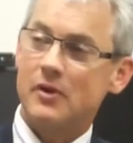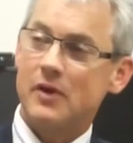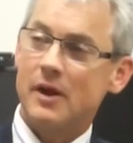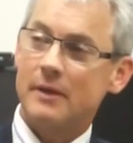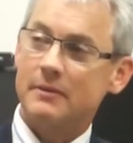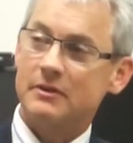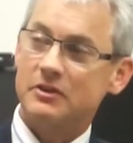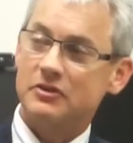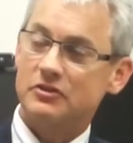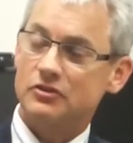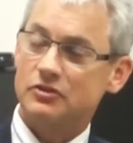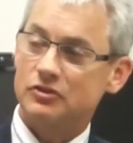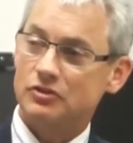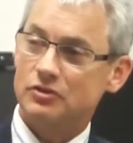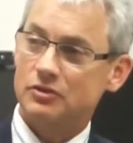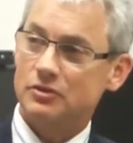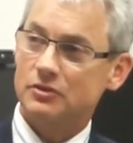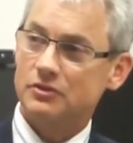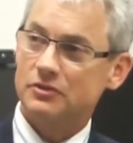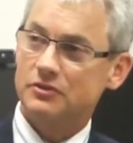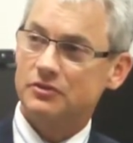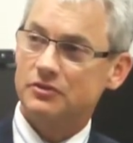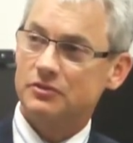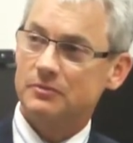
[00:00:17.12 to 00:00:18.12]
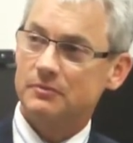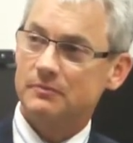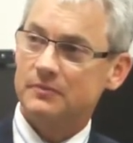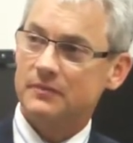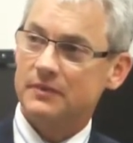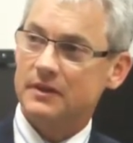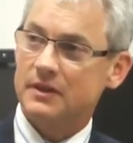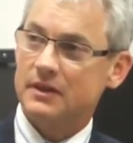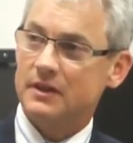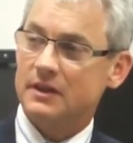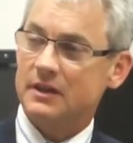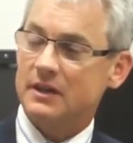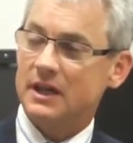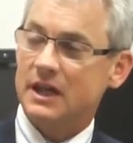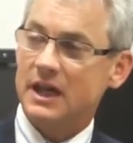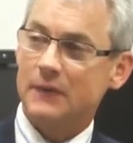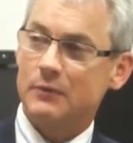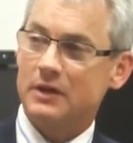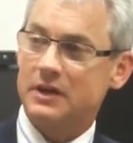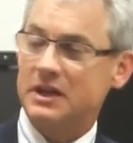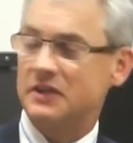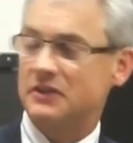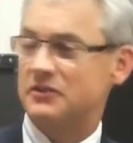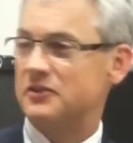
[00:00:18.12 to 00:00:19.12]
grabbing St George,
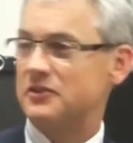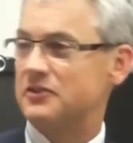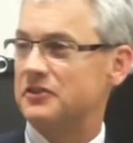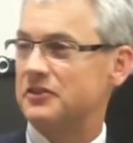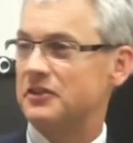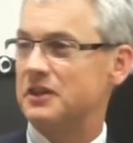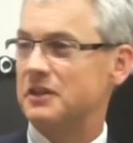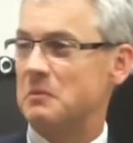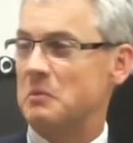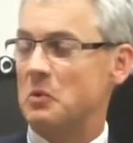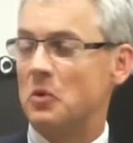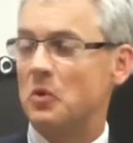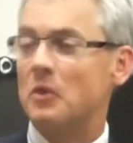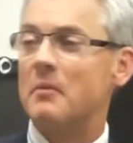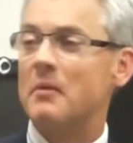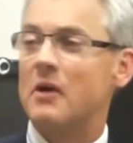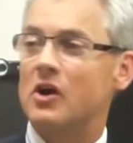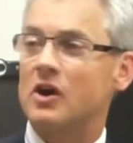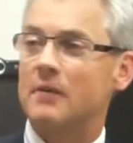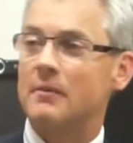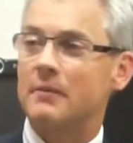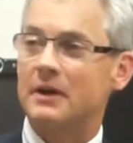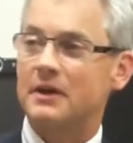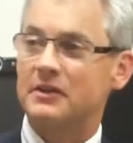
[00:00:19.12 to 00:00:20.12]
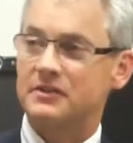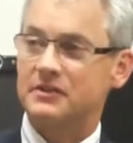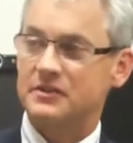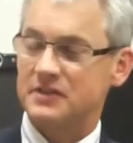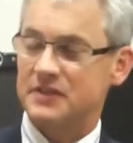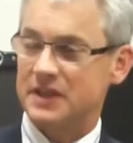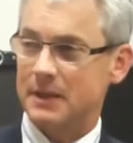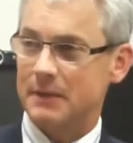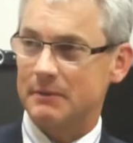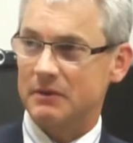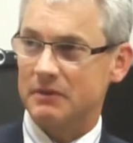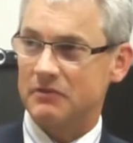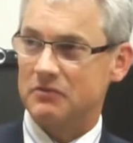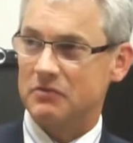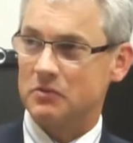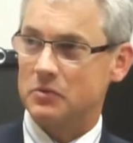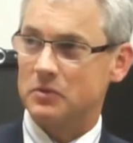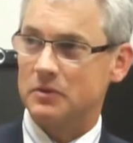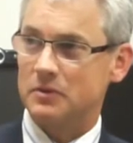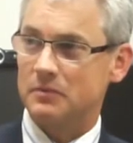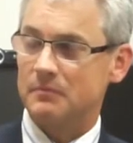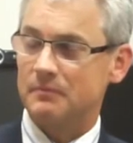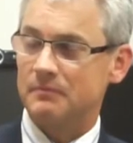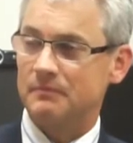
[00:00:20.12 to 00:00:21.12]
and we're yet to see more amalgamations coming
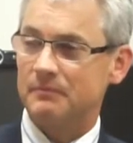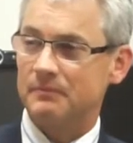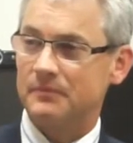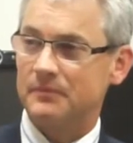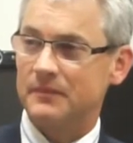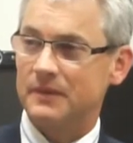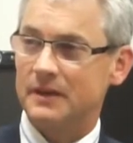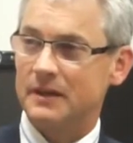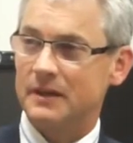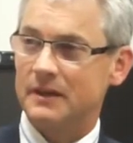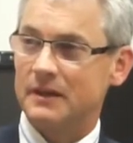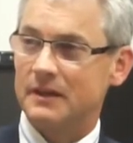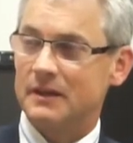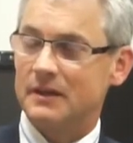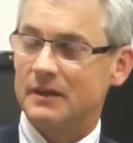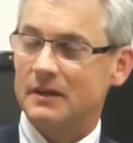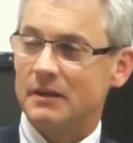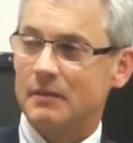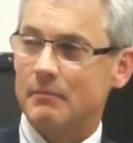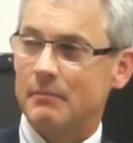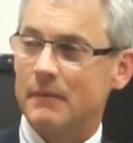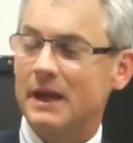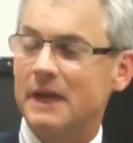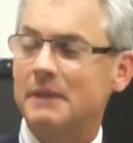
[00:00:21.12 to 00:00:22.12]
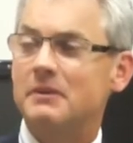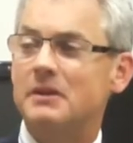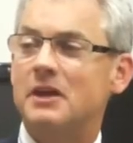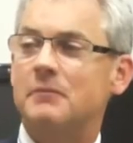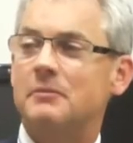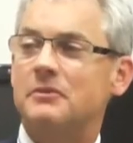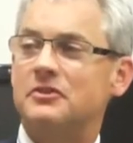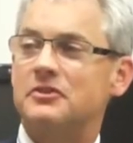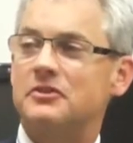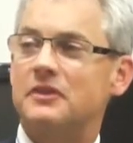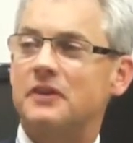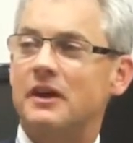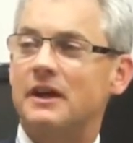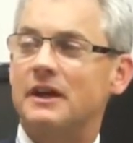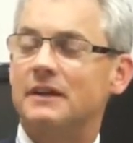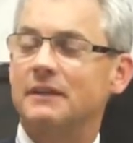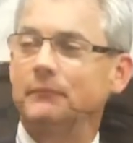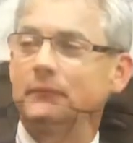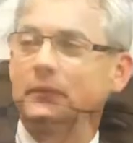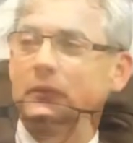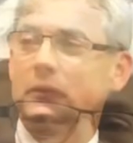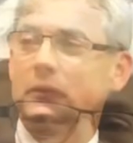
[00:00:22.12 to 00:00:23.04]
forward. Make no mistake,